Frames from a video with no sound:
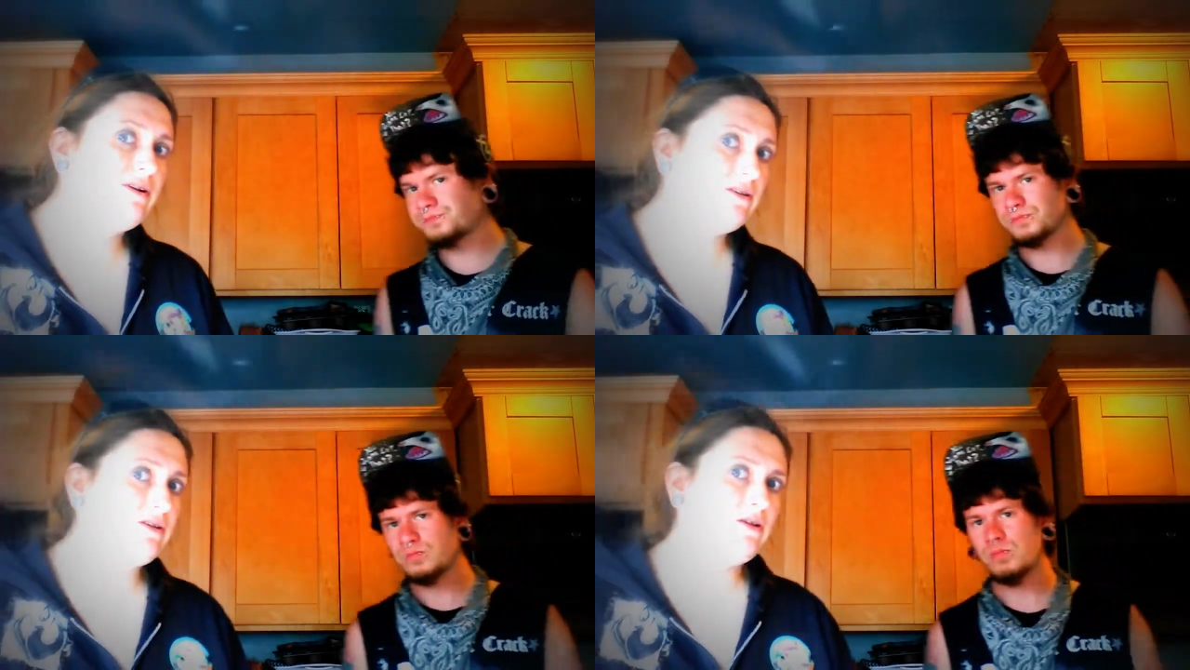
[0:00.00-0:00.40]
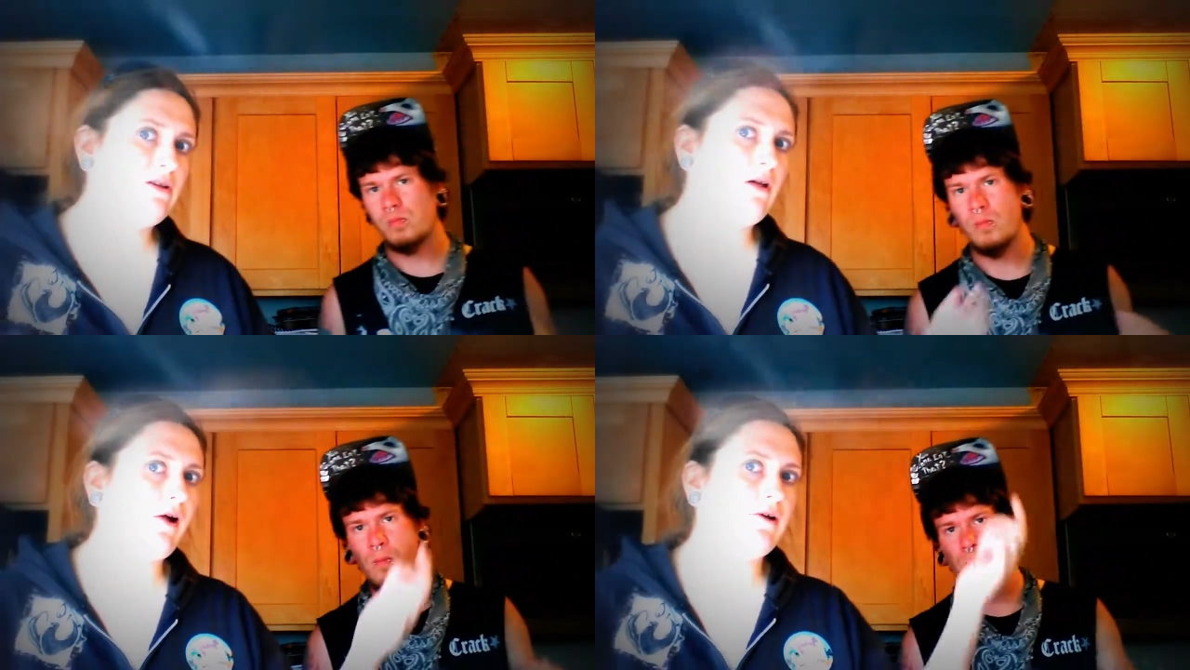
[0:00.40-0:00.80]
Speaker 1: ninety
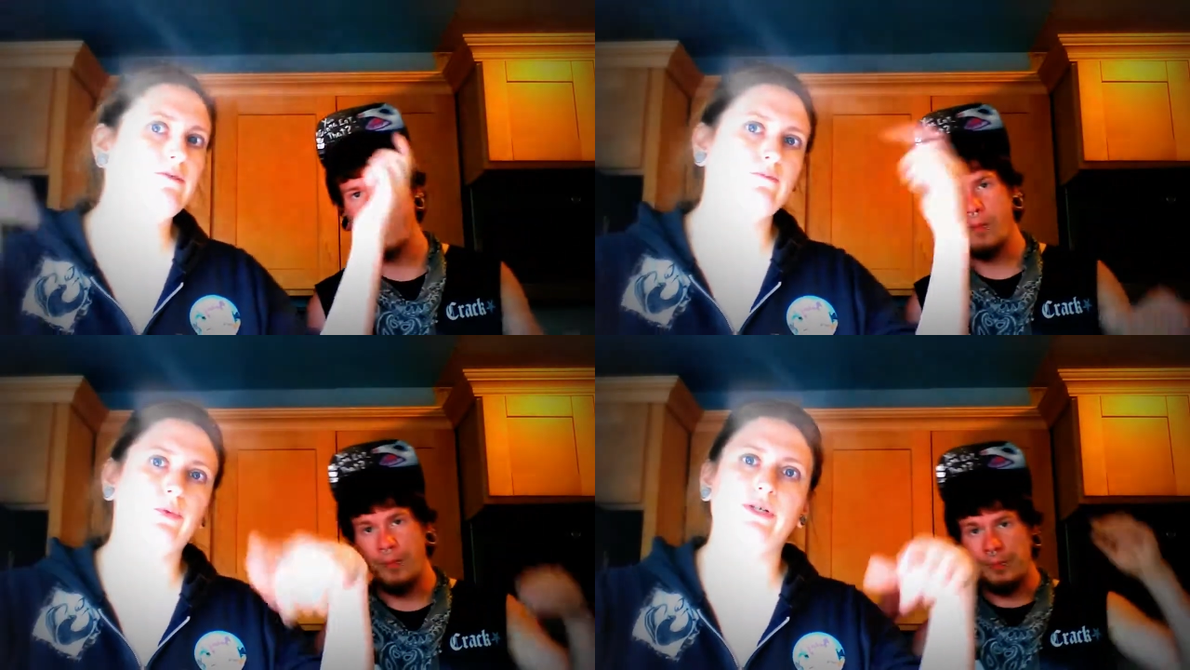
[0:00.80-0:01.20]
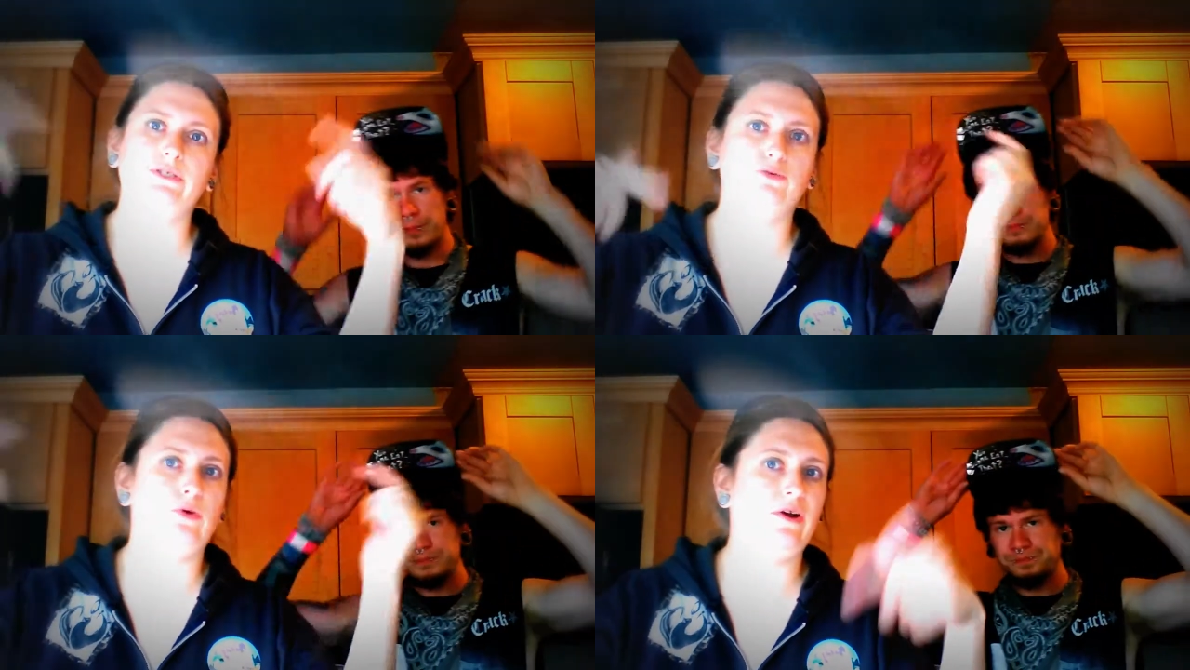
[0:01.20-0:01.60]
nine
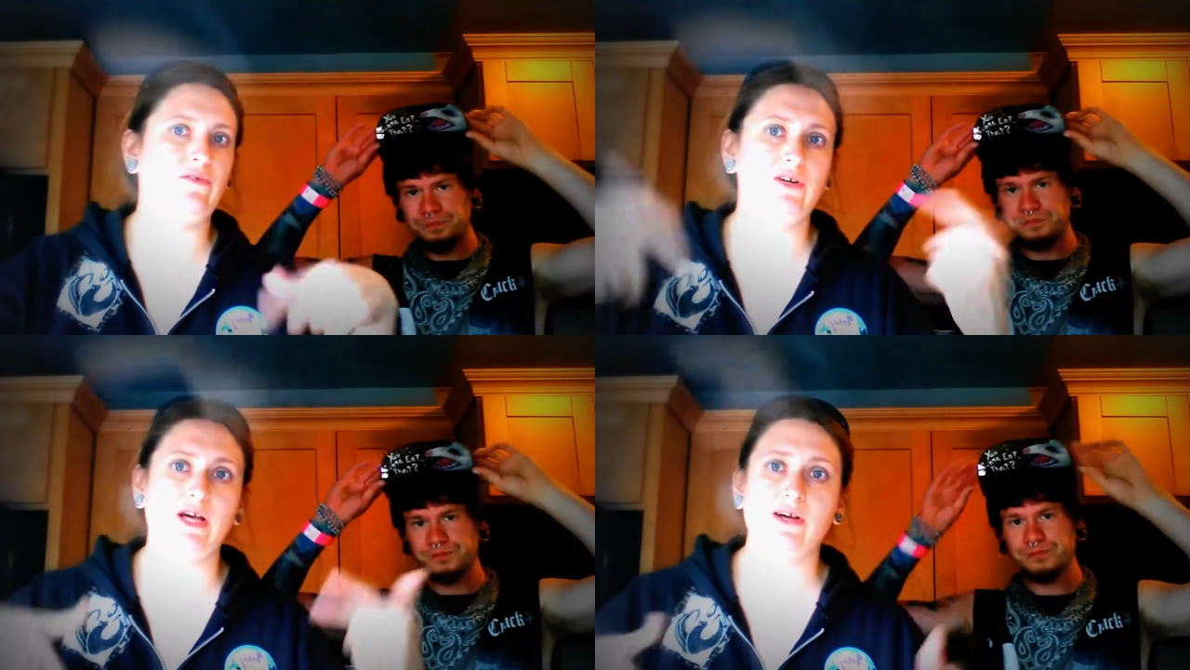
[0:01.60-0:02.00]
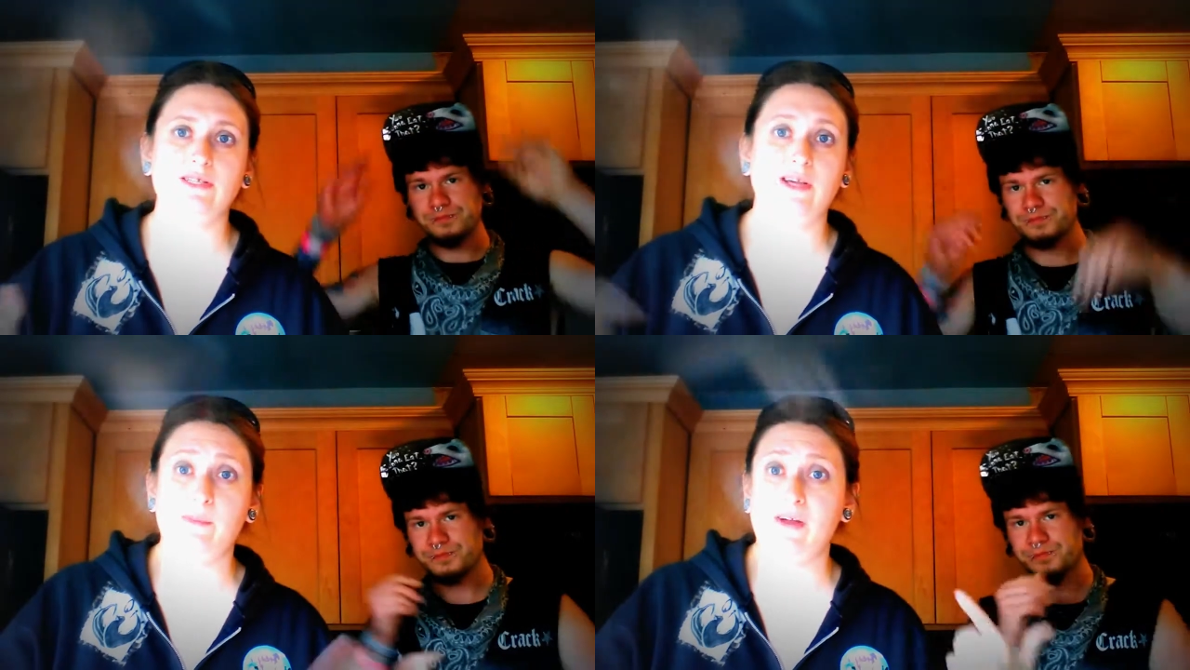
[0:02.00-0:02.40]
plus whatever tax
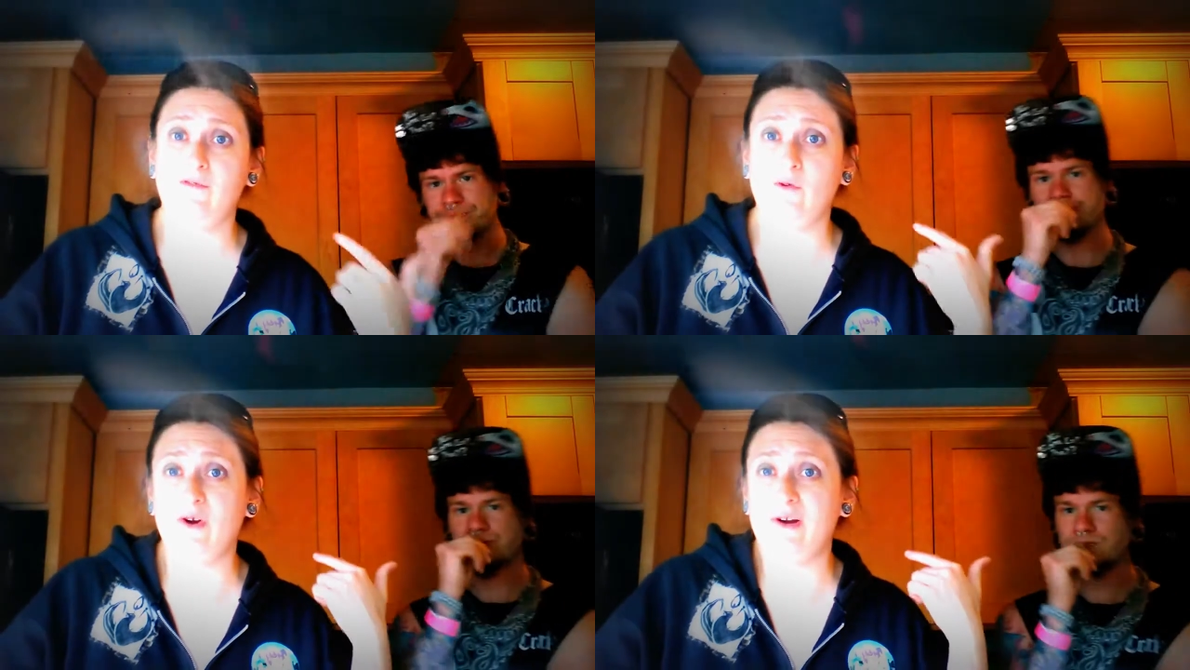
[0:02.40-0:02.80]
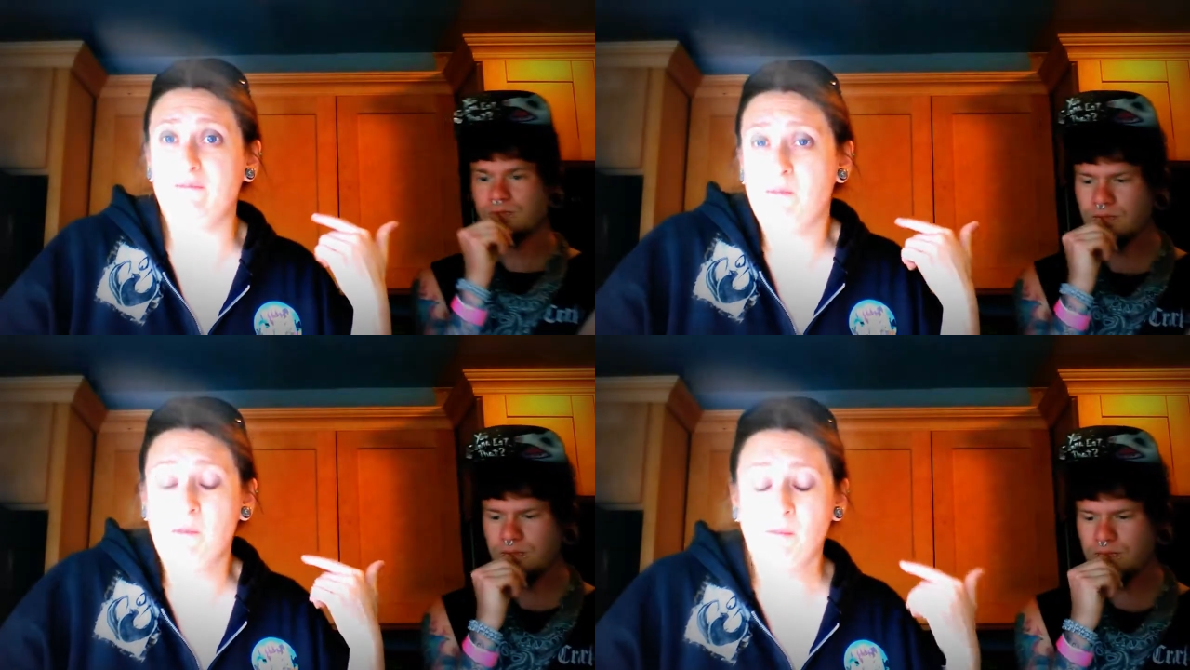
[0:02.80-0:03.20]
I paid for it.